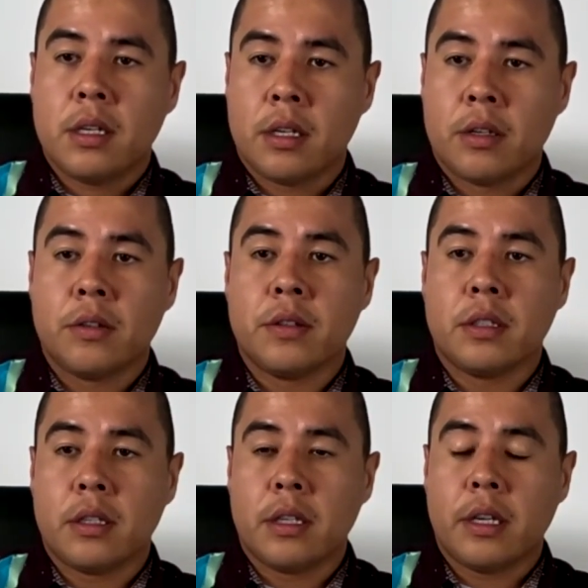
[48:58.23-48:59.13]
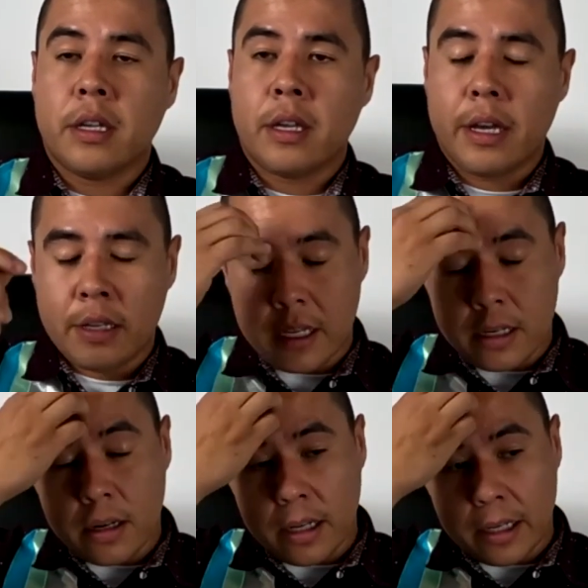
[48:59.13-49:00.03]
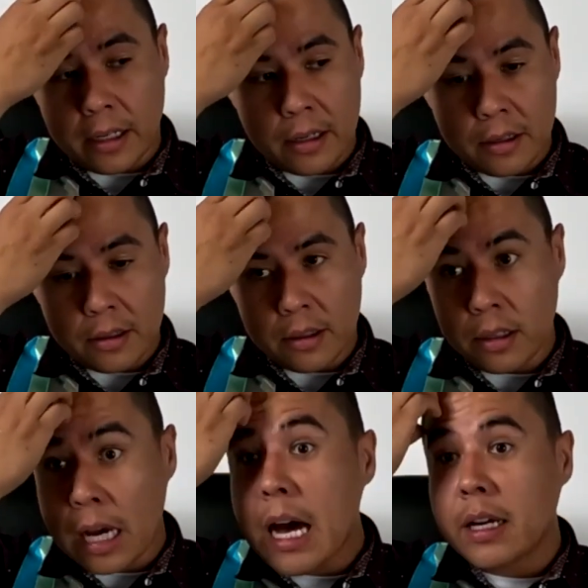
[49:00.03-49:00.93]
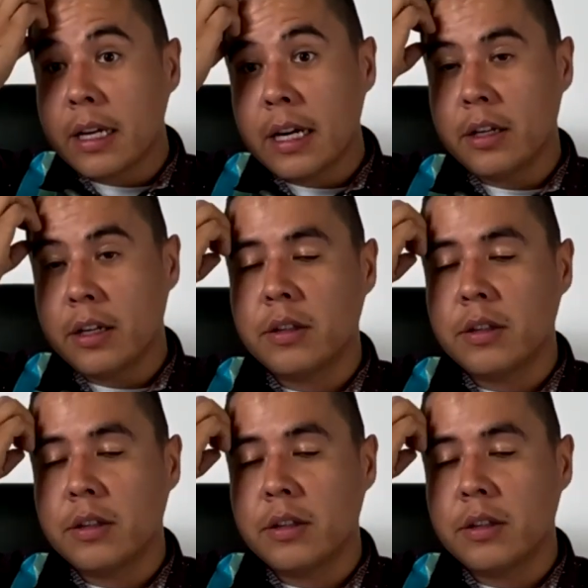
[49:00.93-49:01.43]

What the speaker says: And then they're like, yeah, yeah.